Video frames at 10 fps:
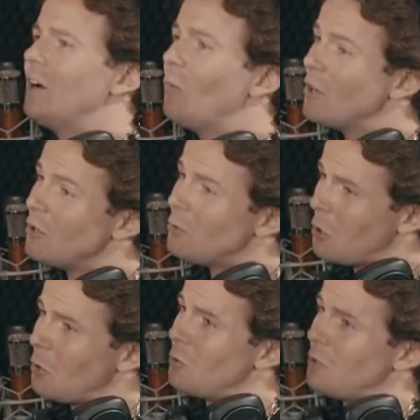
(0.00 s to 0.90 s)
And when you
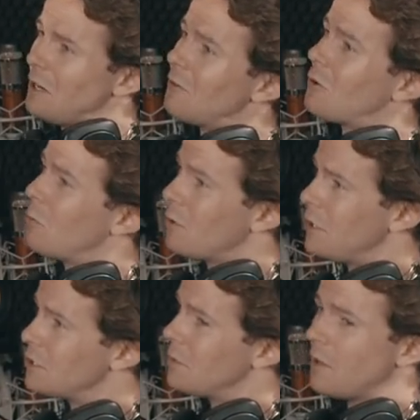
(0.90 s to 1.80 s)
do, the lyrical
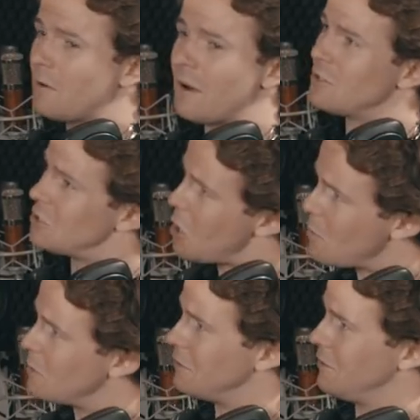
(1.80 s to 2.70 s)
preacher better have a
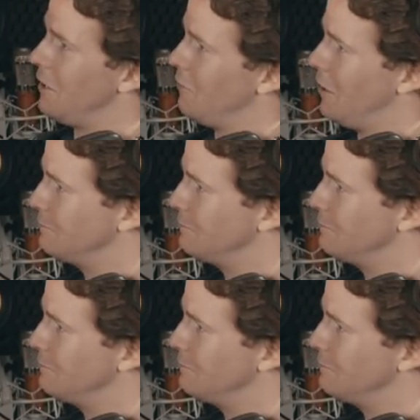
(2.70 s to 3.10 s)
sermon to deliver.